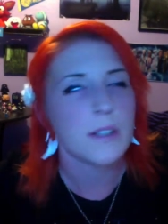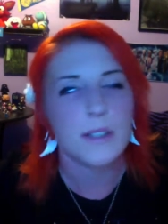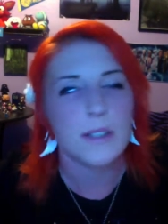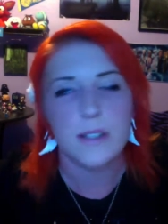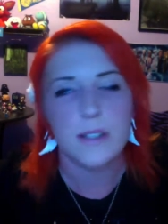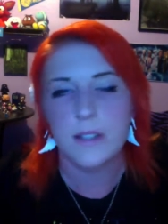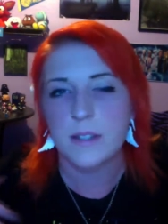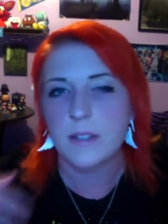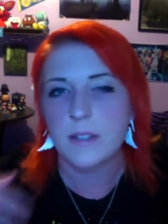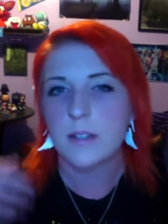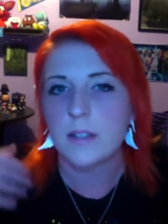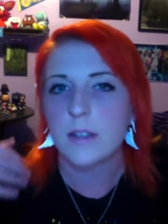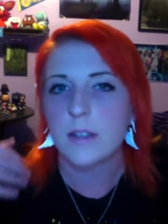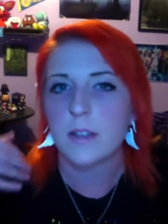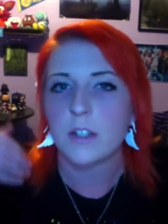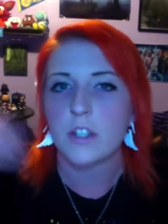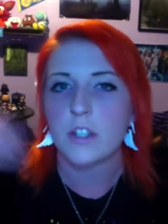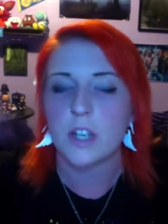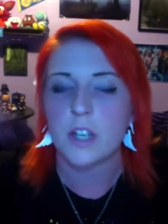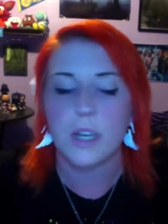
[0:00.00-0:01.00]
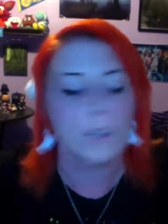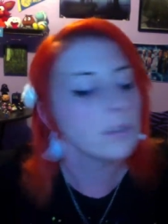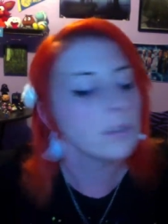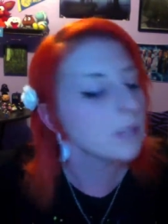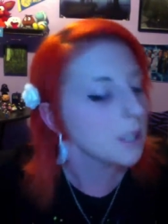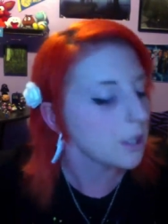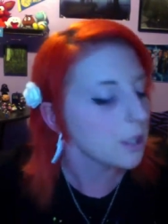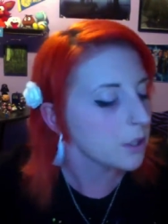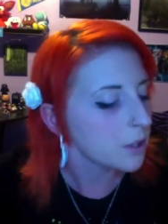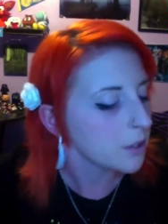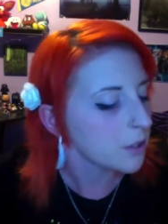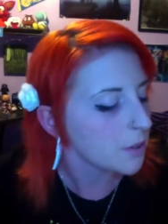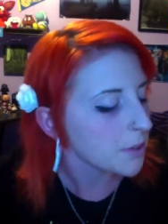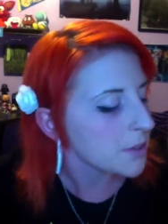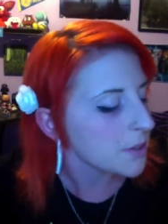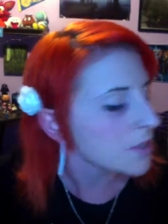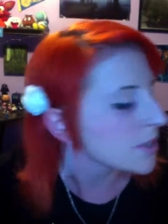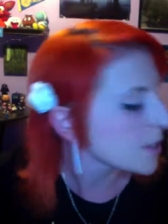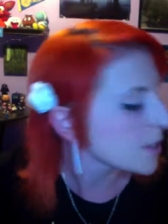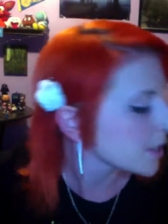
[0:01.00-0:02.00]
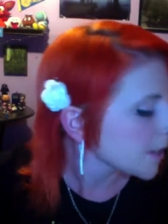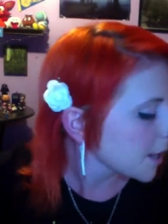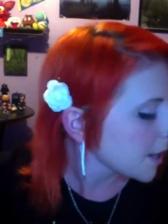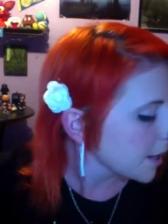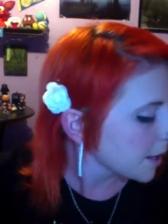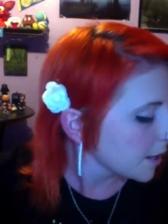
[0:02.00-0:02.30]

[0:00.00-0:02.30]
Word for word: as the channel goes,